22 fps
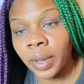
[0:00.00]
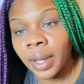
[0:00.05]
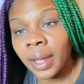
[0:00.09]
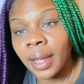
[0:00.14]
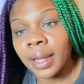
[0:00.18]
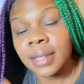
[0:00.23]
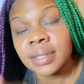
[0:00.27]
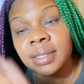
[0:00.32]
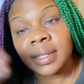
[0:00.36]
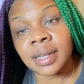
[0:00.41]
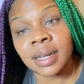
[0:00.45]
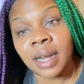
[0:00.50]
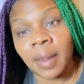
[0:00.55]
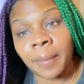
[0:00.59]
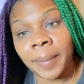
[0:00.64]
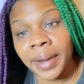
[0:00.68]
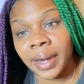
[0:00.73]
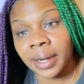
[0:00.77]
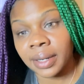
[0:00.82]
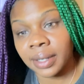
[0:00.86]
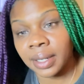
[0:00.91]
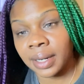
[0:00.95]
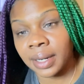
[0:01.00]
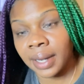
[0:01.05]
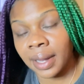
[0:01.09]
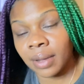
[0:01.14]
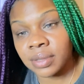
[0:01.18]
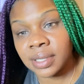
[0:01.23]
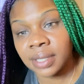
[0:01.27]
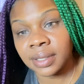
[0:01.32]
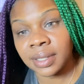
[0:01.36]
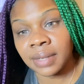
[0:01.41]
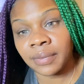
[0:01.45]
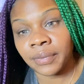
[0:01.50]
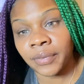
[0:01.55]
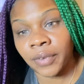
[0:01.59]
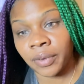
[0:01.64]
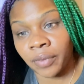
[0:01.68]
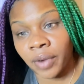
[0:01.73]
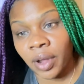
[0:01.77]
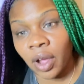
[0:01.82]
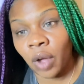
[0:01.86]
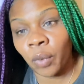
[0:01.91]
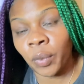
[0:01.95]
He's sitting up here denouncing
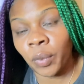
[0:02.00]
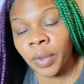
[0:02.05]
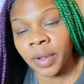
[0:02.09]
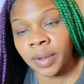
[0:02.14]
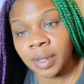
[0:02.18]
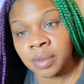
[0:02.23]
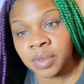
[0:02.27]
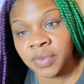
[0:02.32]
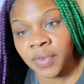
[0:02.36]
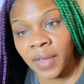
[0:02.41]
Pharrell Williams